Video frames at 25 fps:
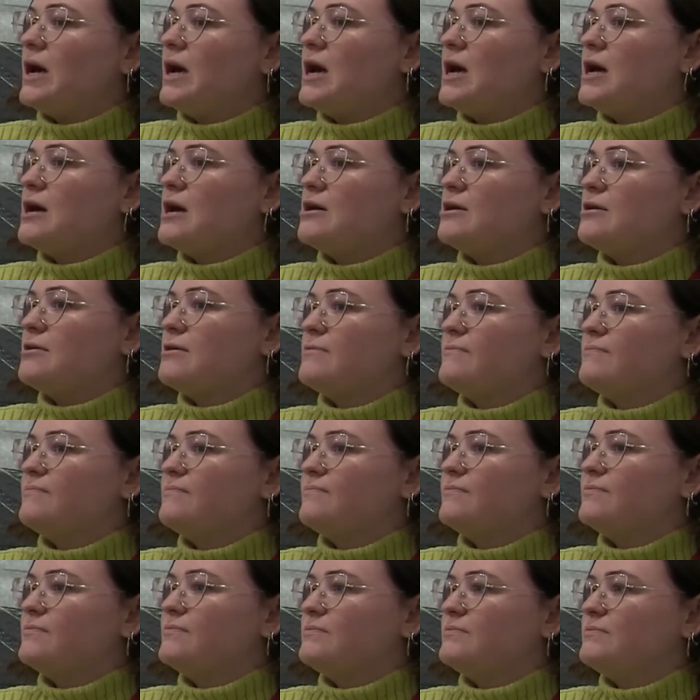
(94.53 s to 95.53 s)

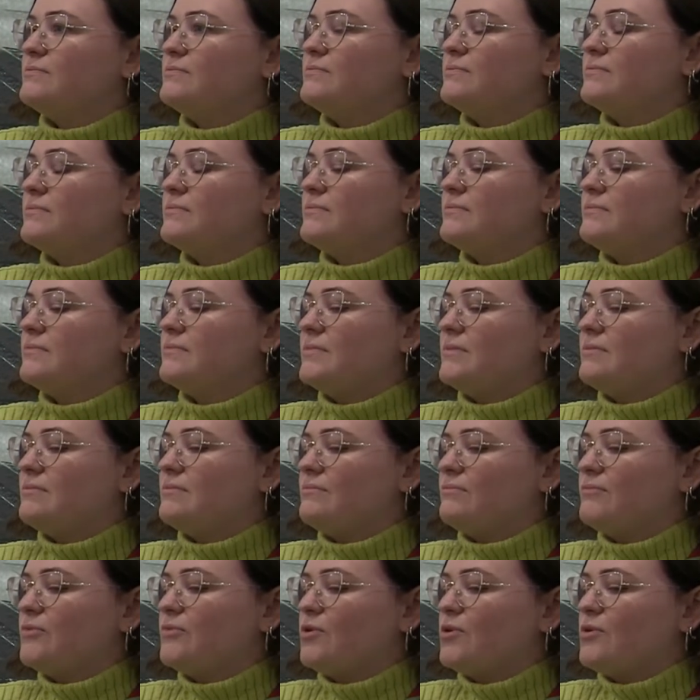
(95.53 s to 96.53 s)
or
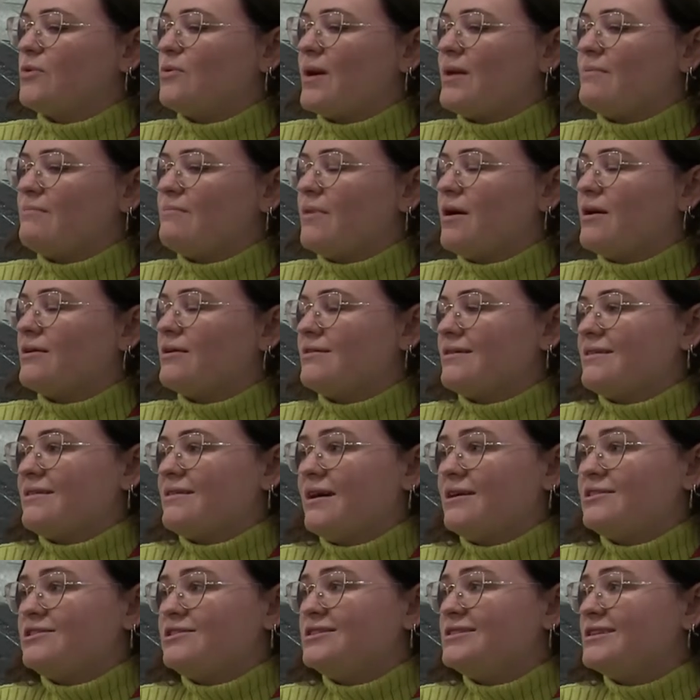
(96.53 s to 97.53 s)
when Margaret
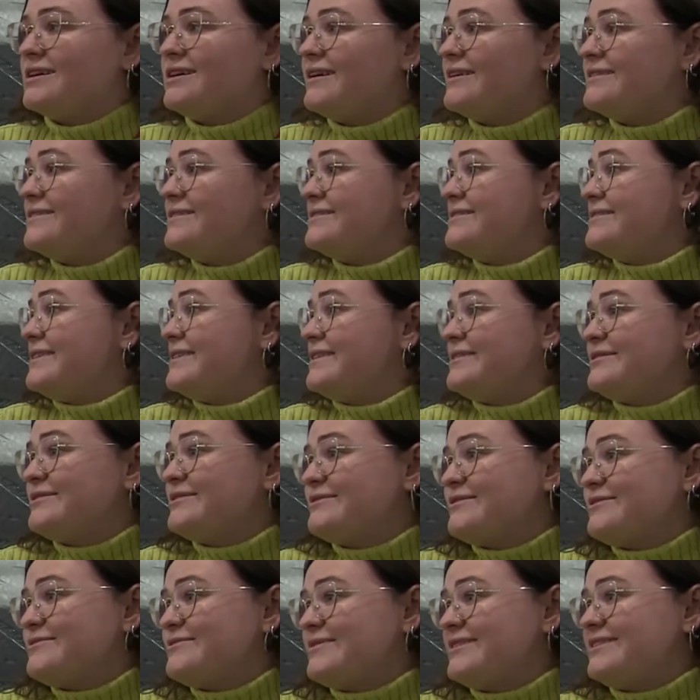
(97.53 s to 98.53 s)
Thatcher died and Ding
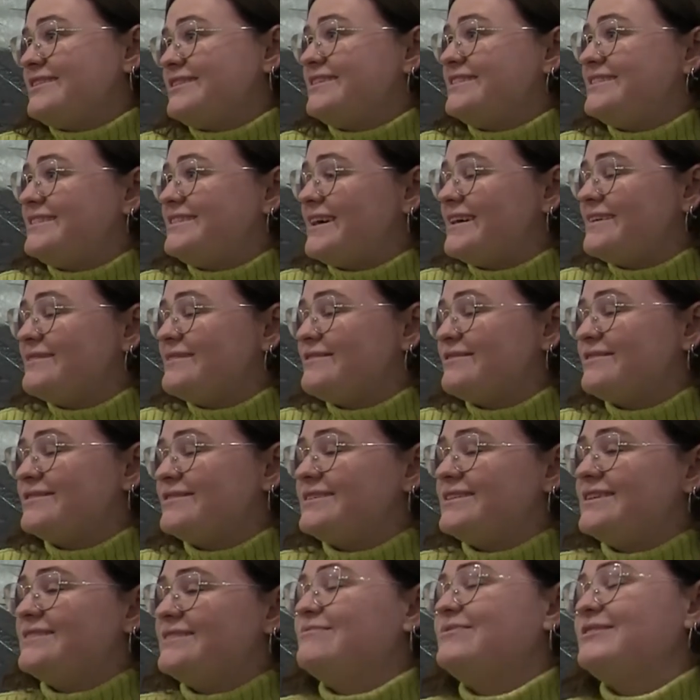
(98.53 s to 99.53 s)
Dong the Witch is Dead got
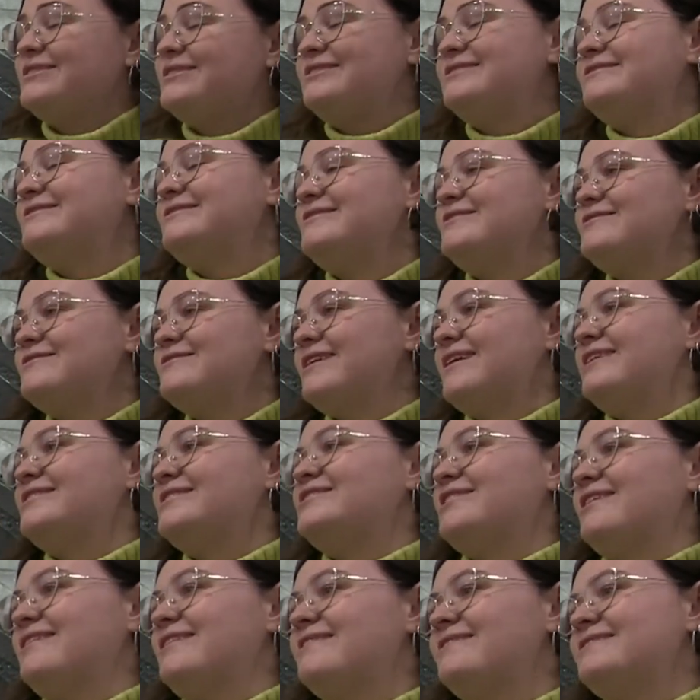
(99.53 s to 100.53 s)
to number two in the UK
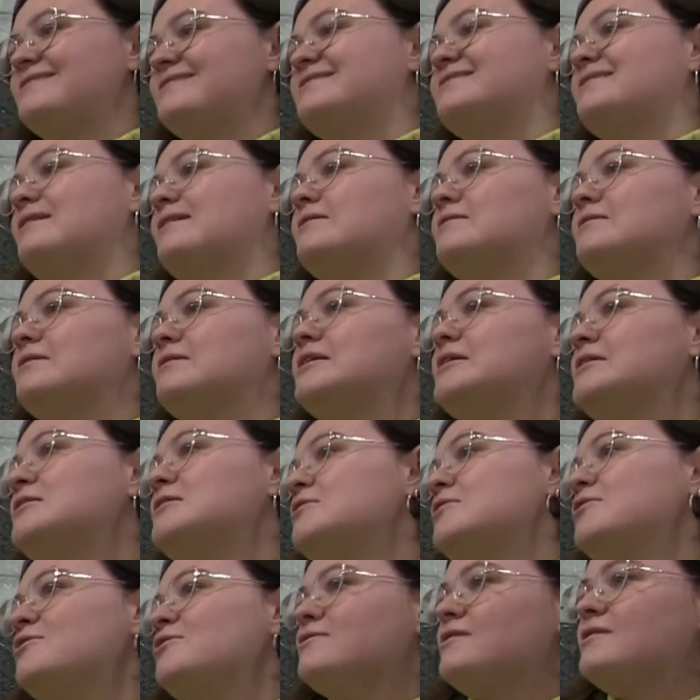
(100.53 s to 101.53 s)
chart. So
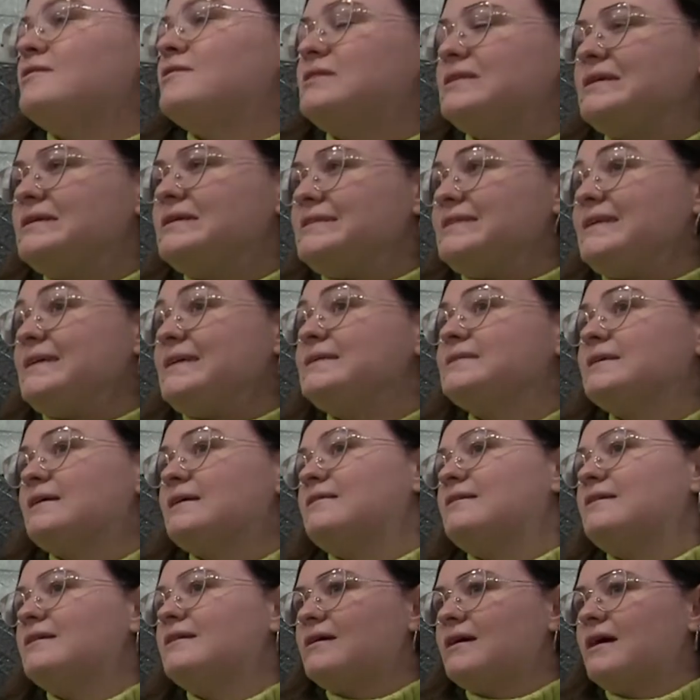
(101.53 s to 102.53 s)
although those things I
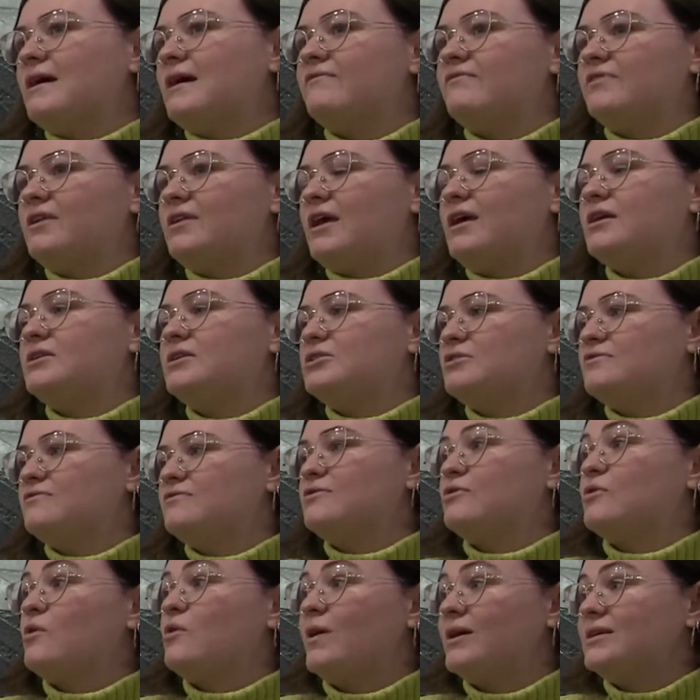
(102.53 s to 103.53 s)
think have an edge of
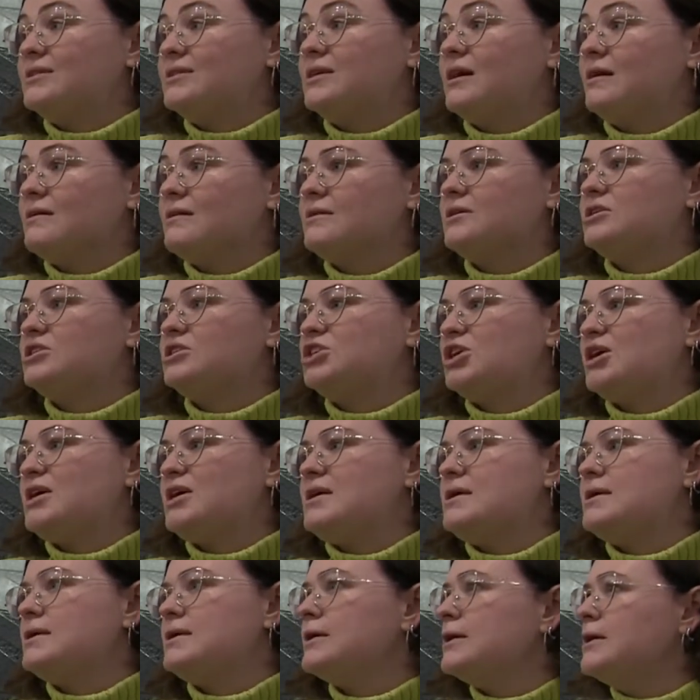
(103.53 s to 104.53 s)
sort of quite
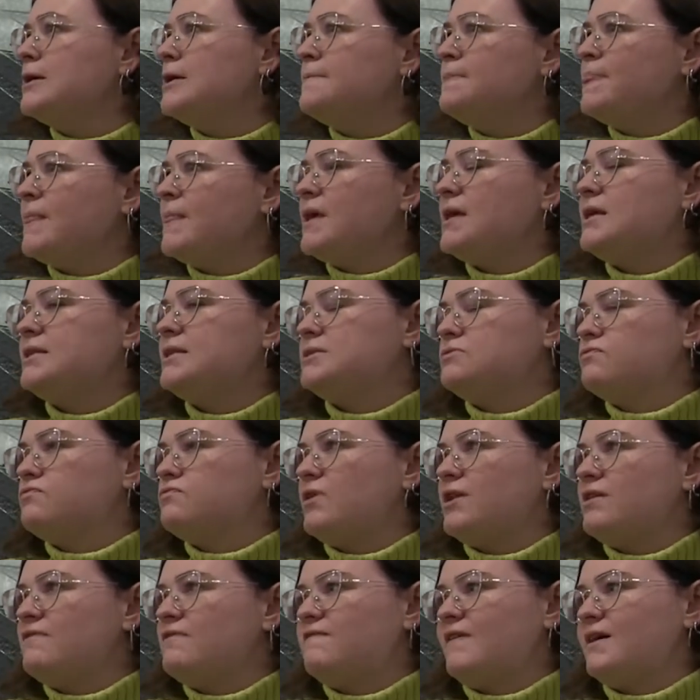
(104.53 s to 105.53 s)
tongue-in-cheek, it's
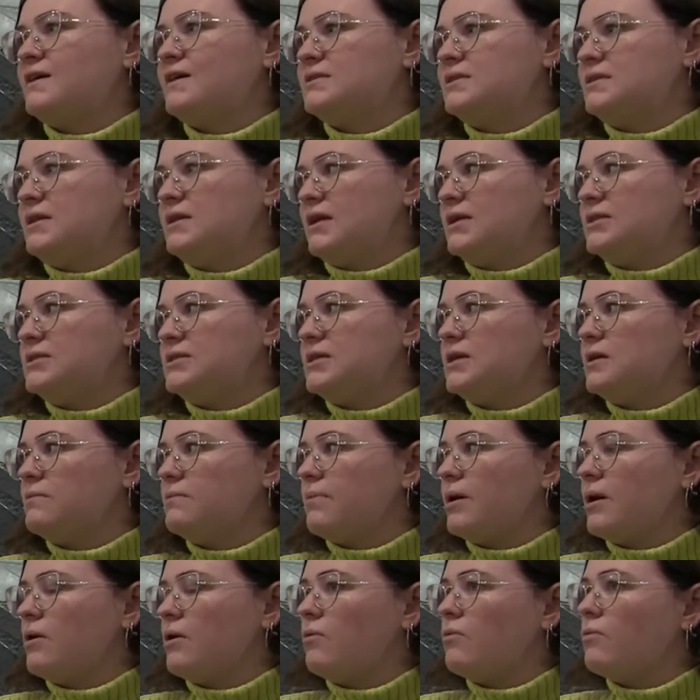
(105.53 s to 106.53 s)
really fascinating
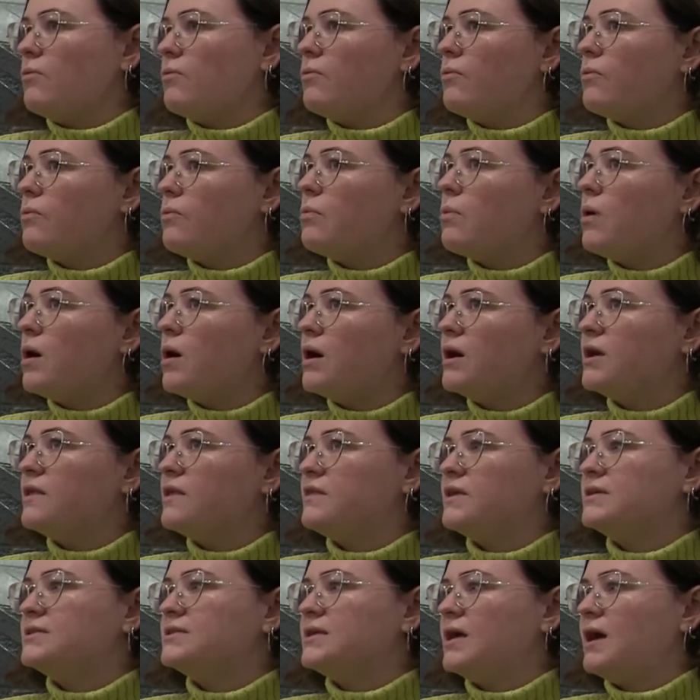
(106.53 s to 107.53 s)
about why
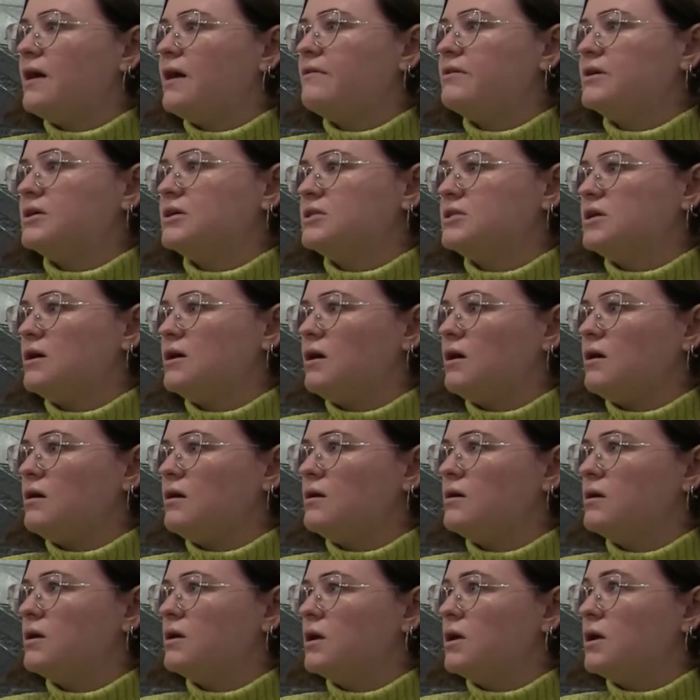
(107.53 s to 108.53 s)
this
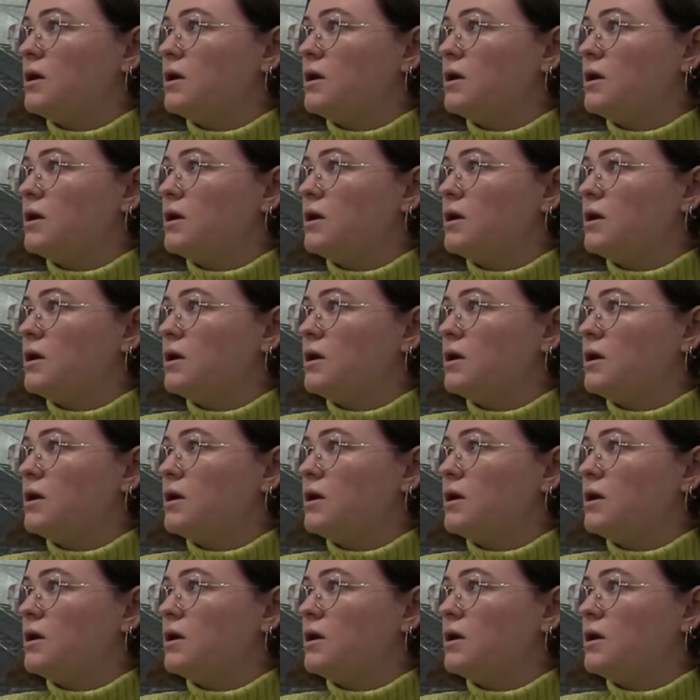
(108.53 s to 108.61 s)
character